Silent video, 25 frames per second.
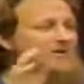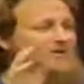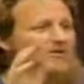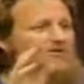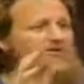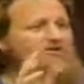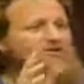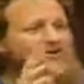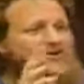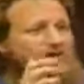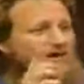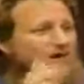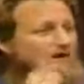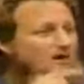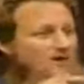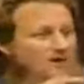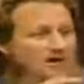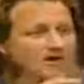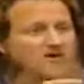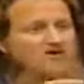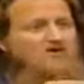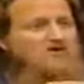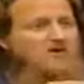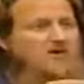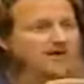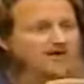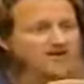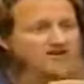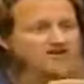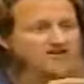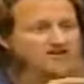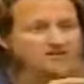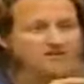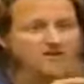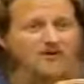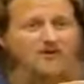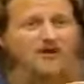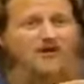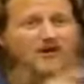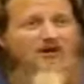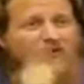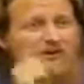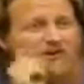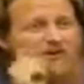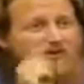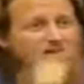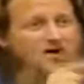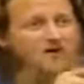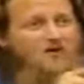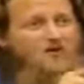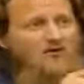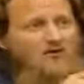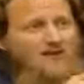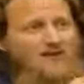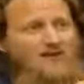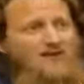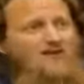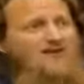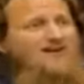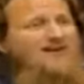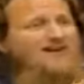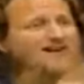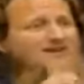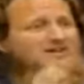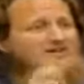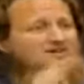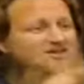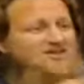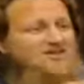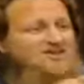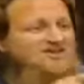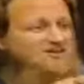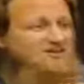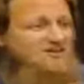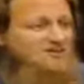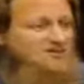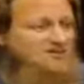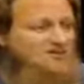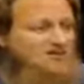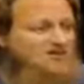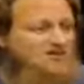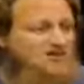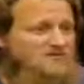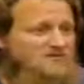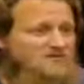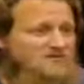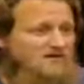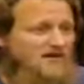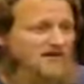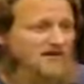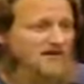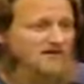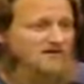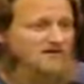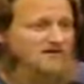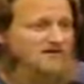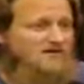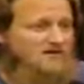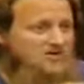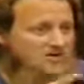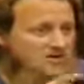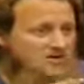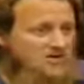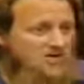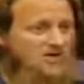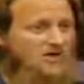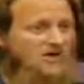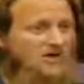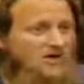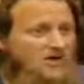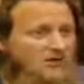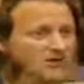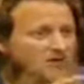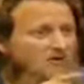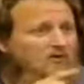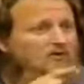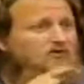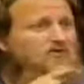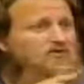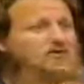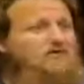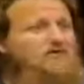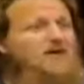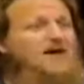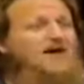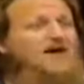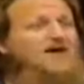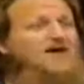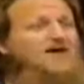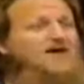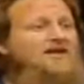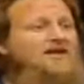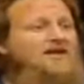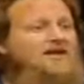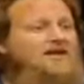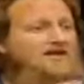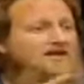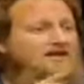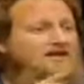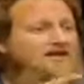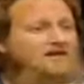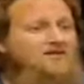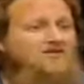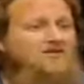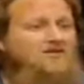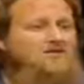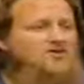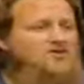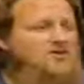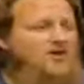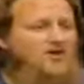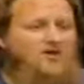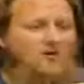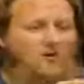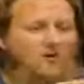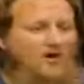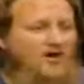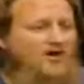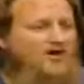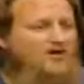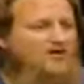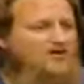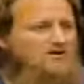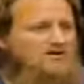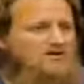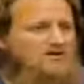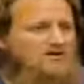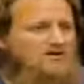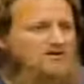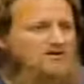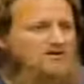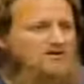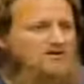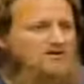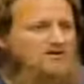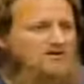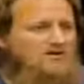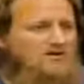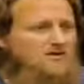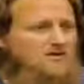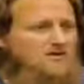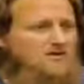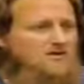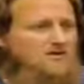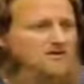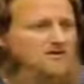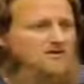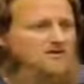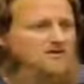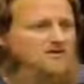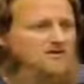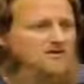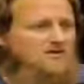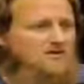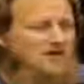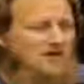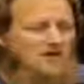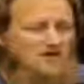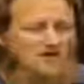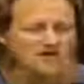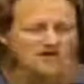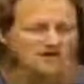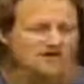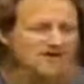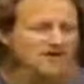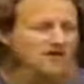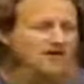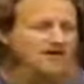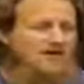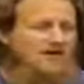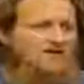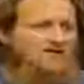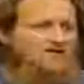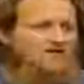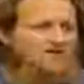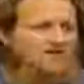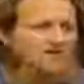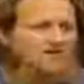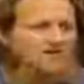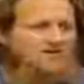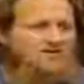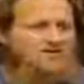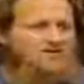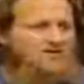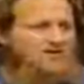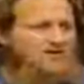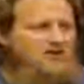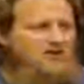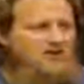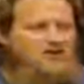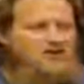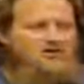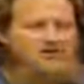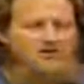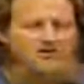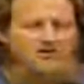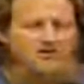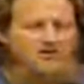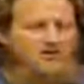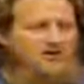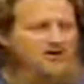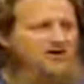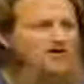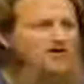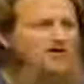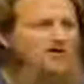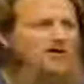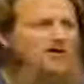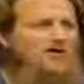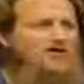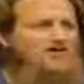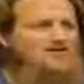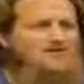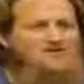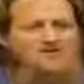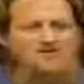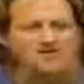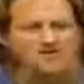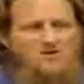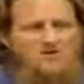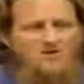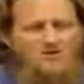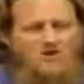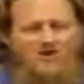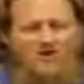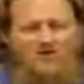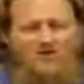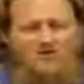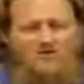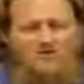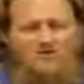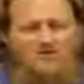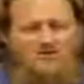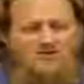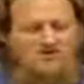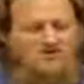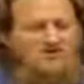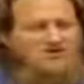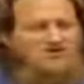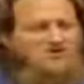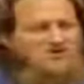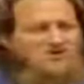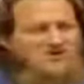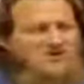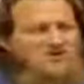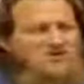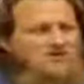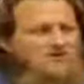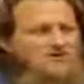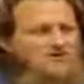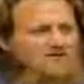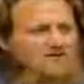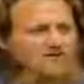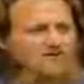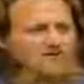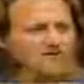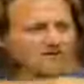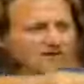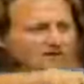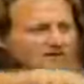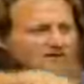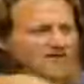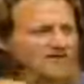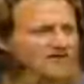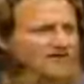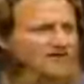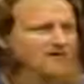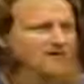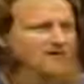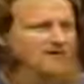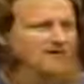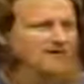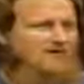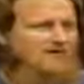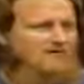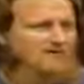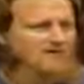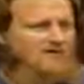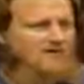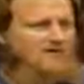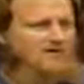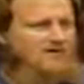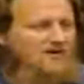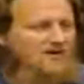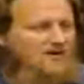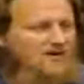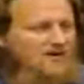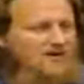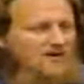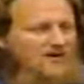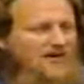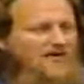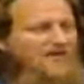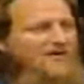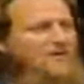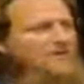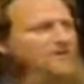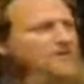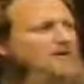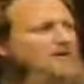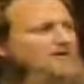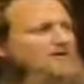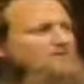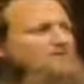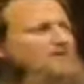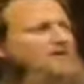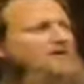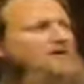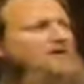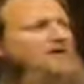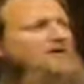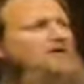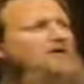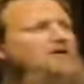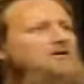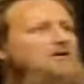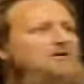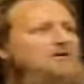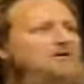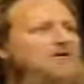we'll do it. I'll go to Glastonbury and I'll go there and I'll set up a Muslim tent. Inshallah we'll do that in the future. Why not? I used to go down to Speaker's Corner, Leicester Square, which is the center of all the fitna and evil. And the, but